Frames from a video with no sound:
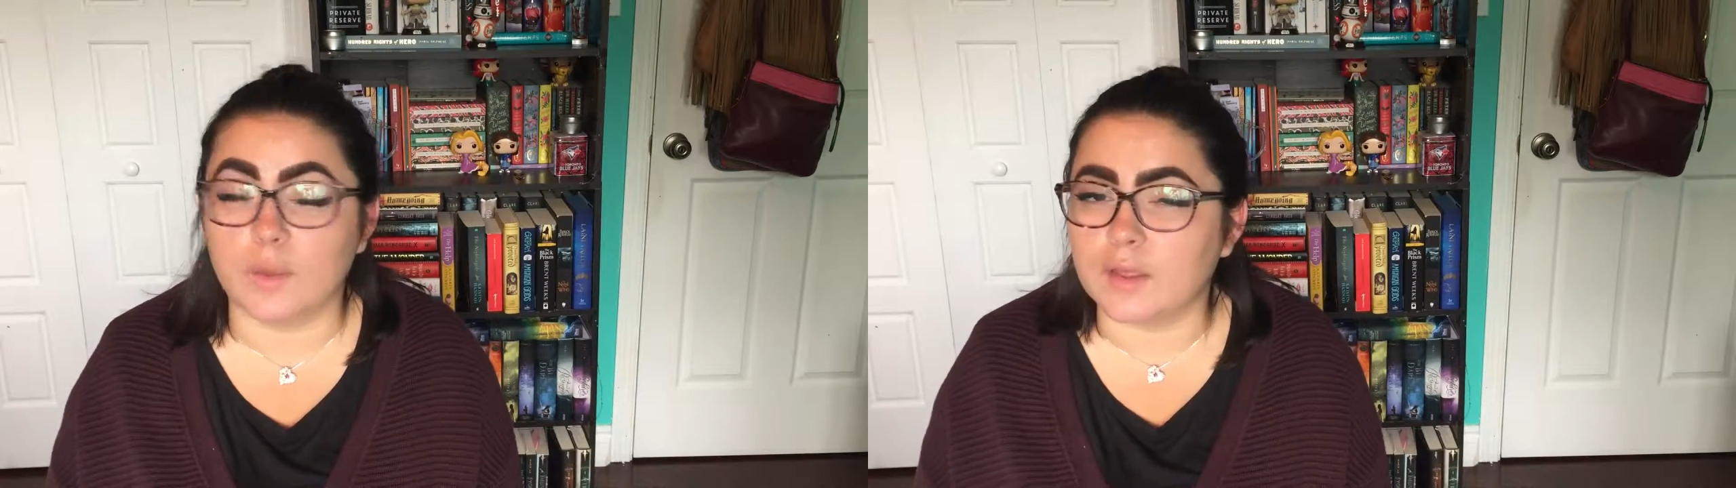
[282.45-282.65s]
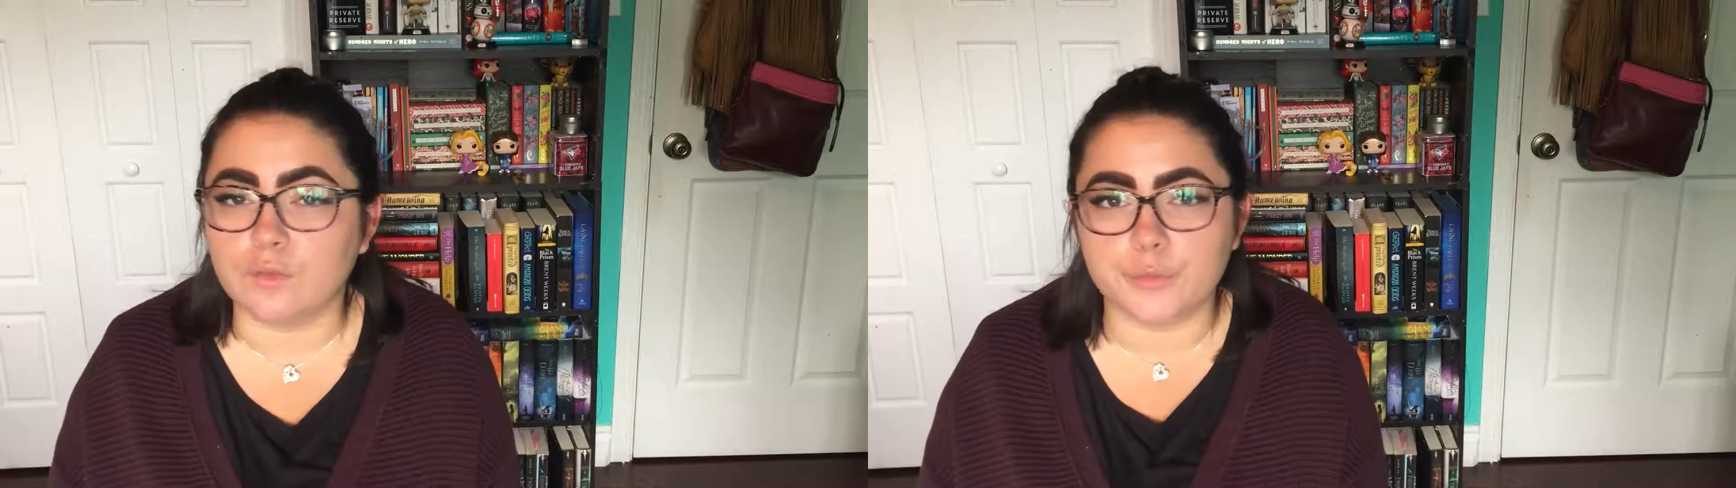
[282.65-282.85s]

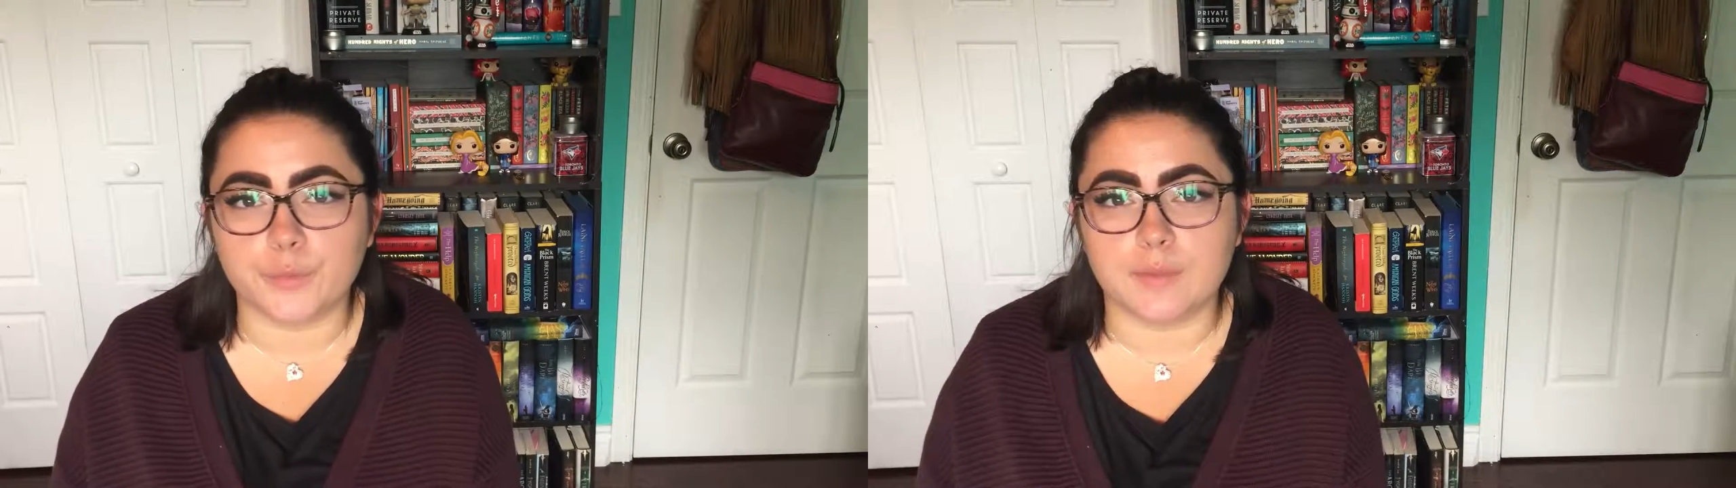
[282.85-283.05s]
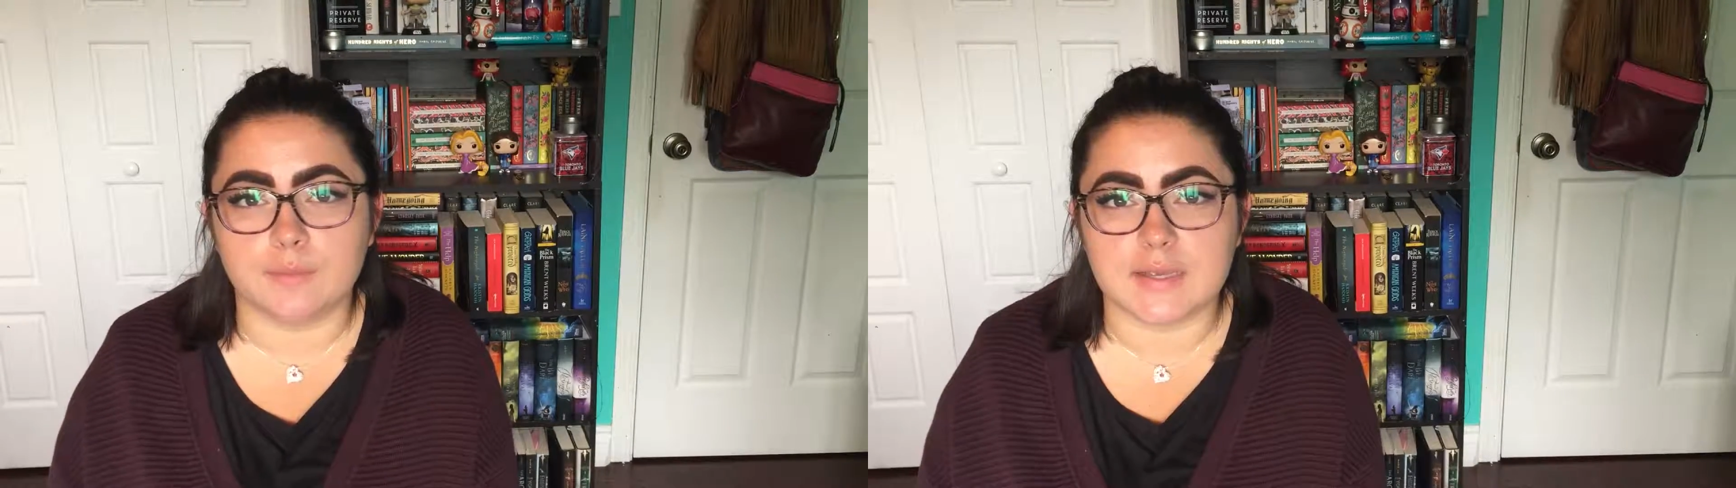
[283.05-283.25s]
wiggle
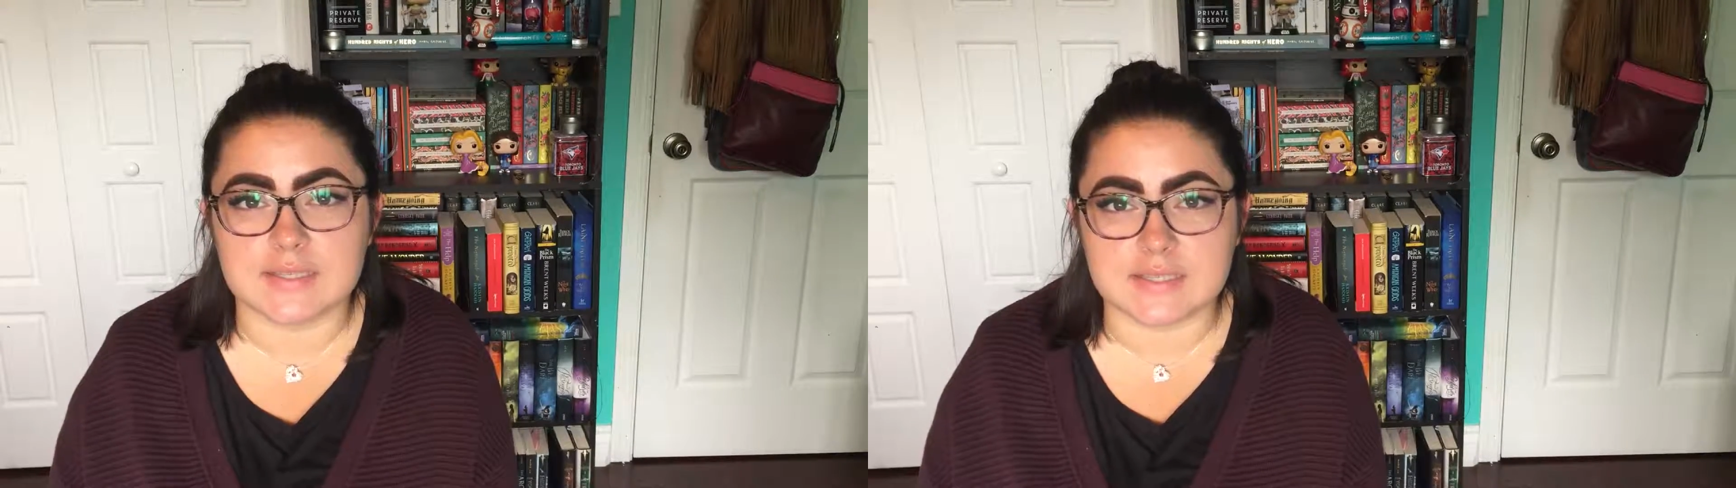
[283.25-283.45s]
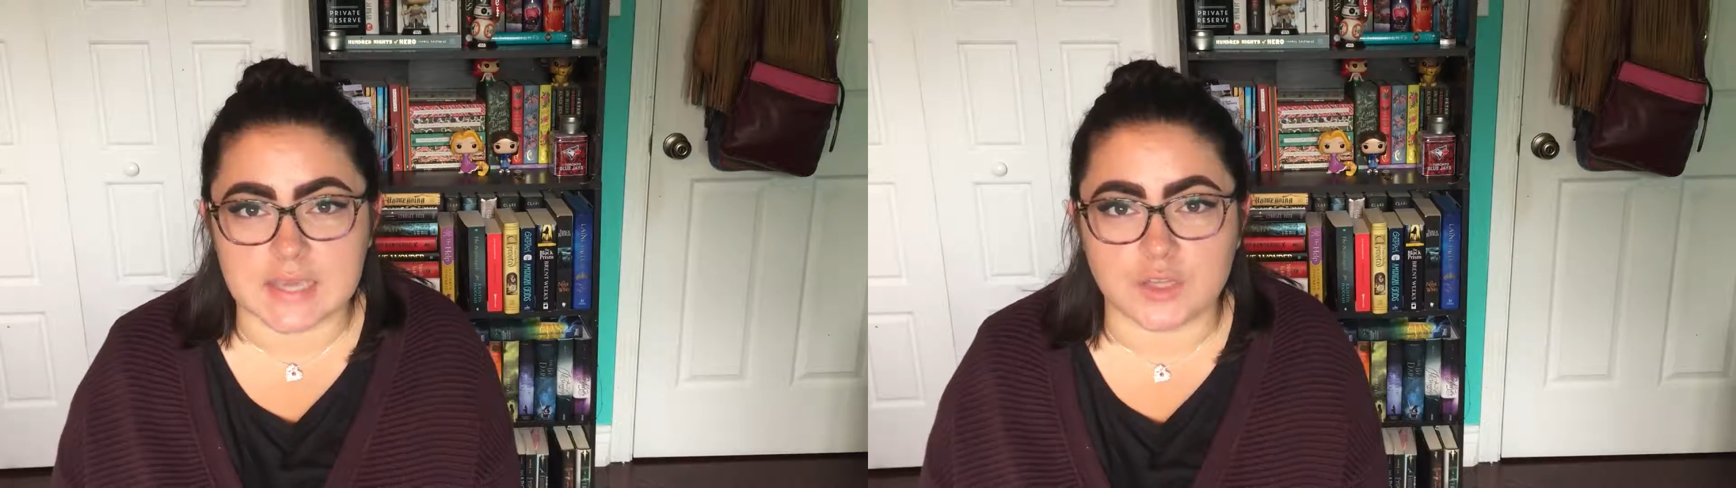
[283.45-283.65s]
room in my
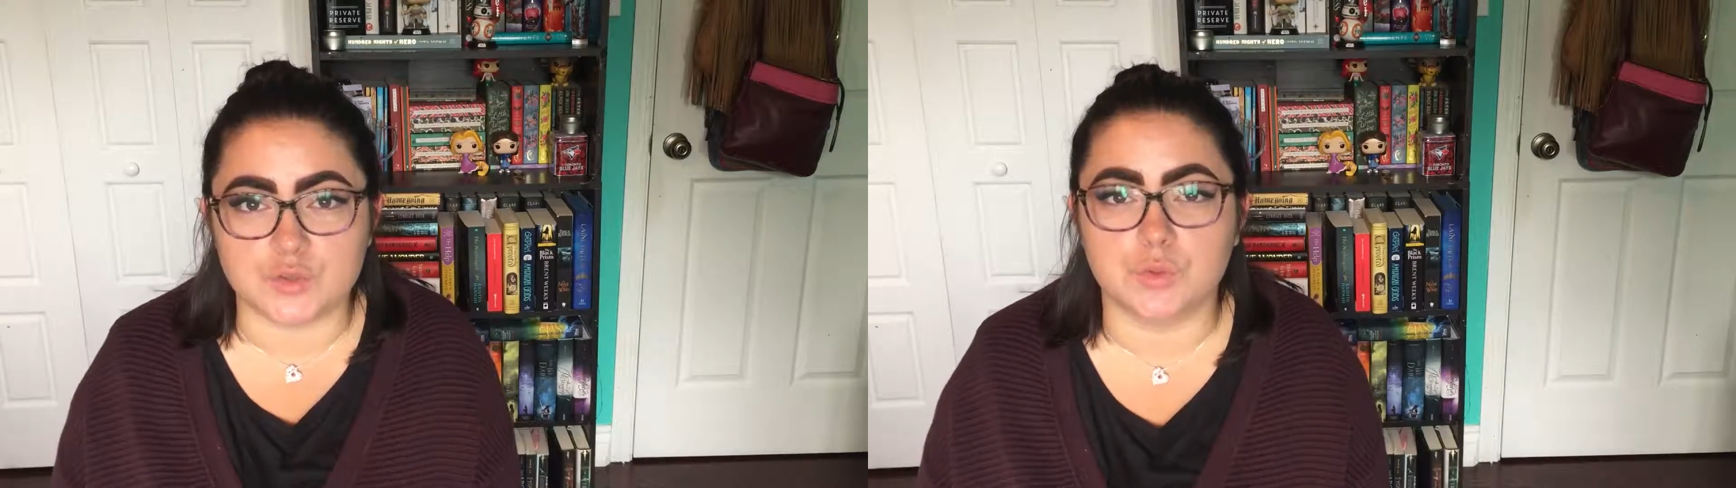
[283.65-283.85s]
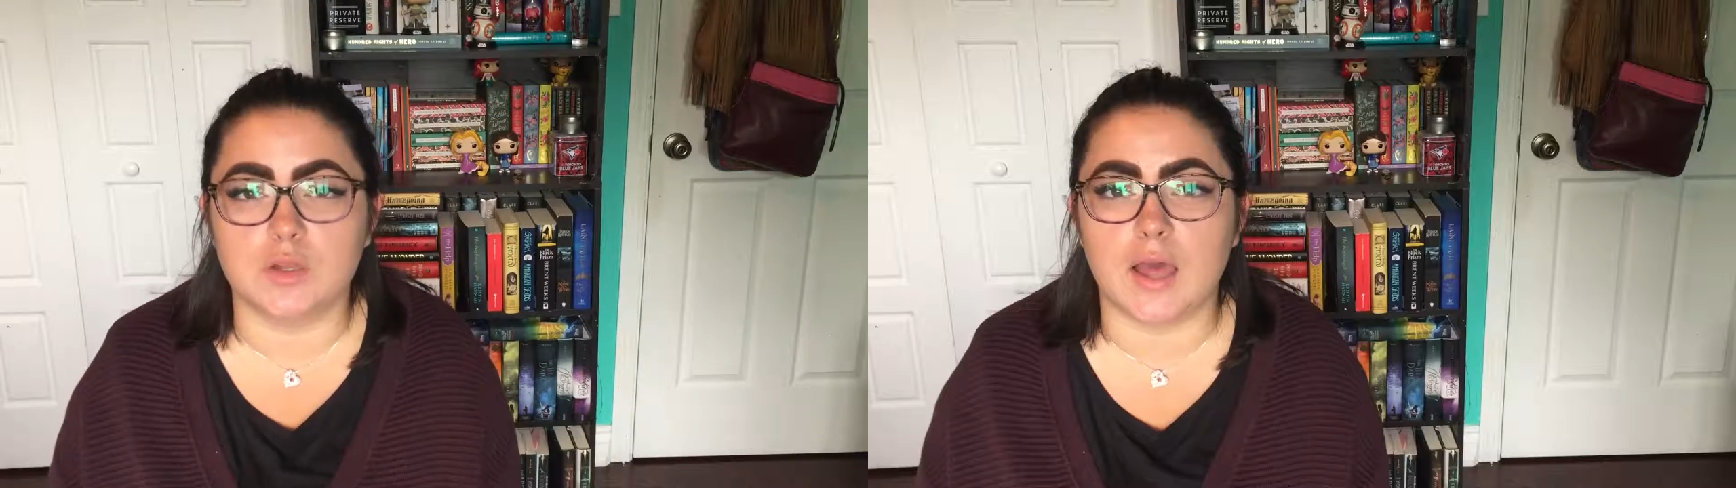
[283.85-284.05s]

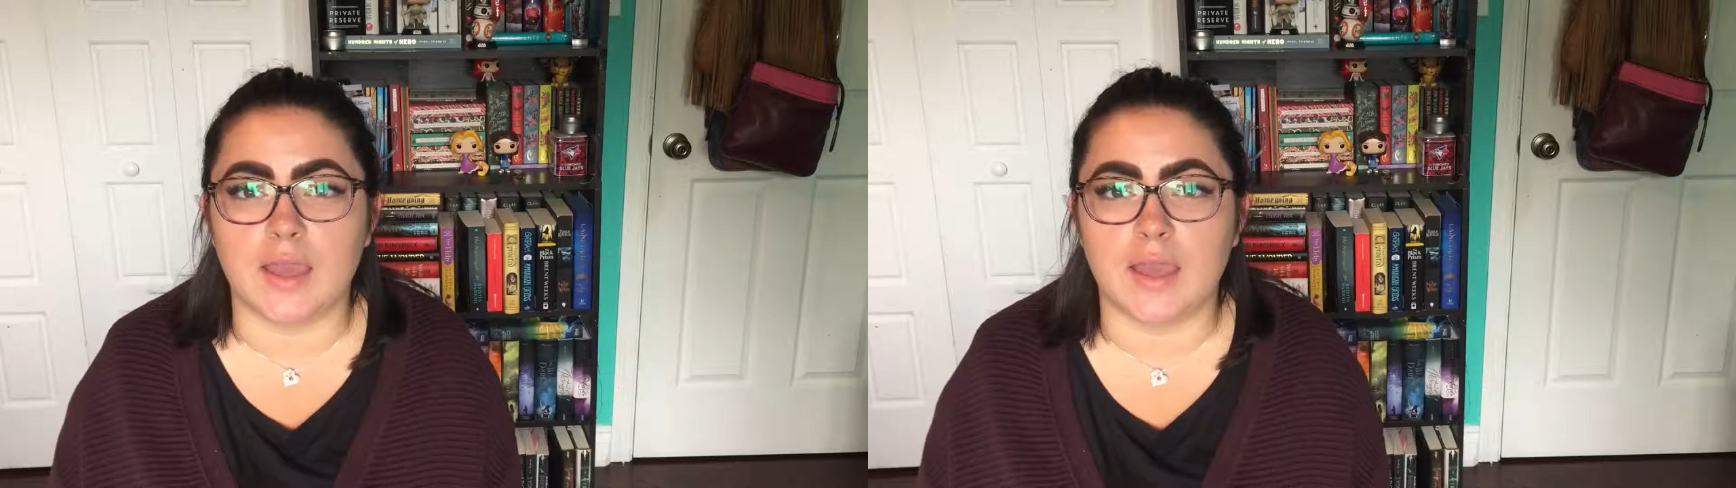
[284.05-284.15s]
schedule,